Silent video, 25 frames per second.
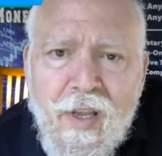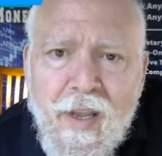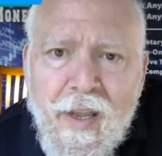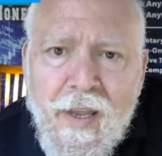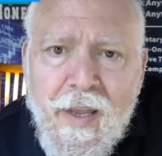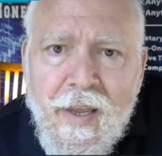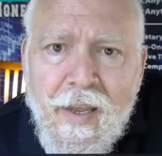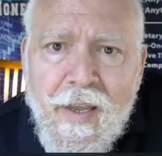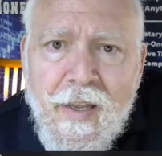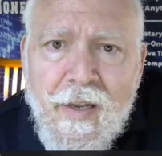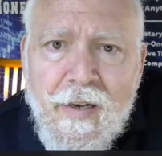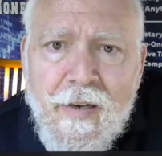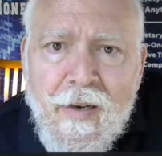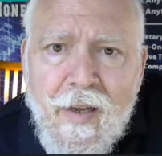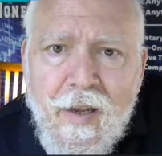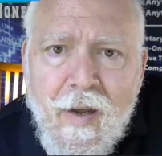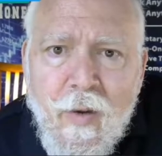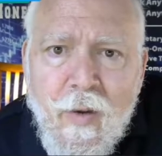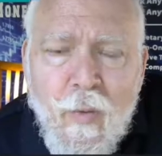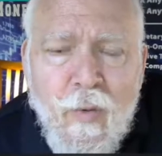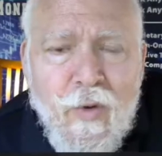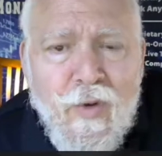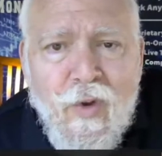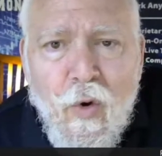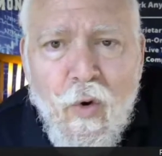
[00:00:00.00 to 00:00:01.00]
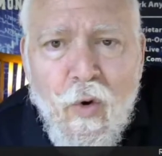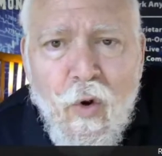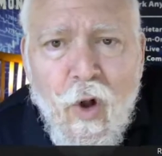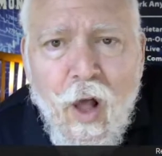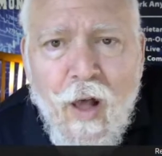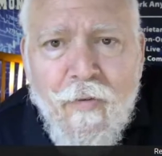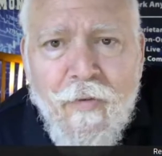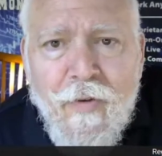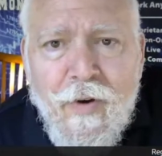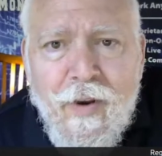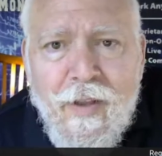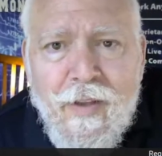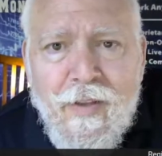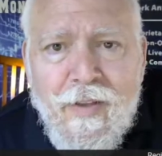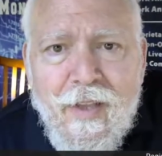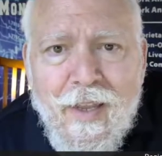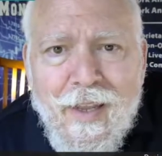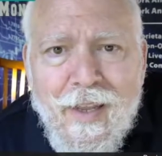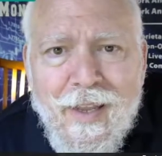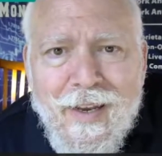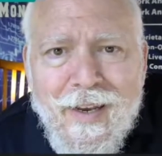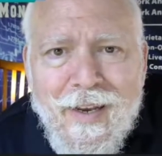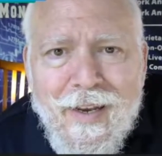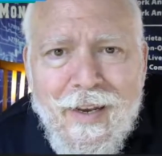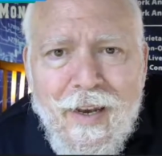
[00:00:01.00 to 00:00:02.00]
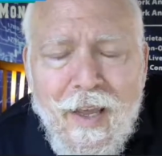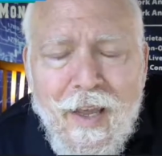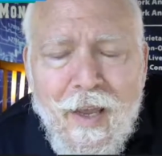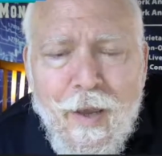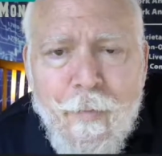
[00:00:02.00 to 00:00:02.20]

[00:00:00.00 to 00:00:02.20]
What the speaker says: And we're so confident in